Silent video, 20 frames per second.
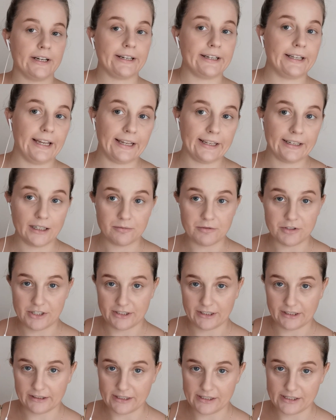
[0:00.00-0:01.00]
Again, I'm
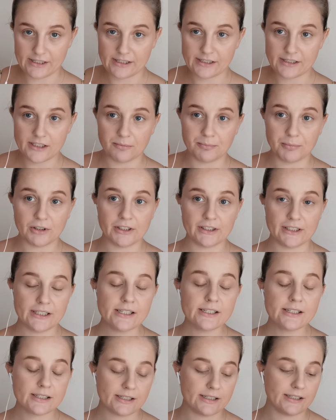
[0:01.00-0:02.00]
just going to stipple
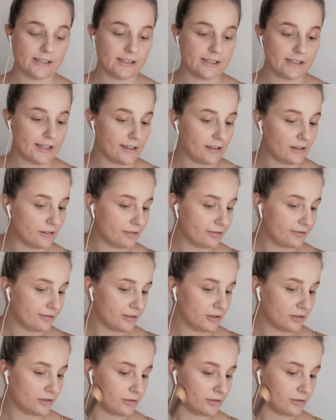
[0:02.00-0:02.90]
this instead of